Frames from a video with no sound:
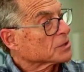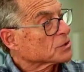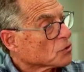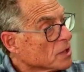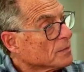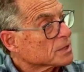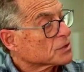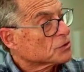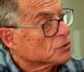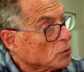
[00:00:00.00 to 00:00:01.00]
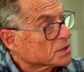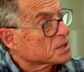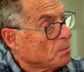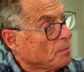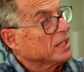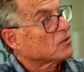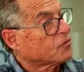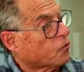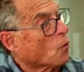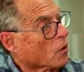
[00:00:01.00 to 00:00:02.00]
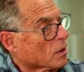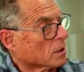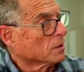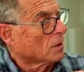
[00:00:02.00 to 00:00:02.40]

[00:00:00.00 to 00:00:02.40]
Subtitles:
extremists don't speak for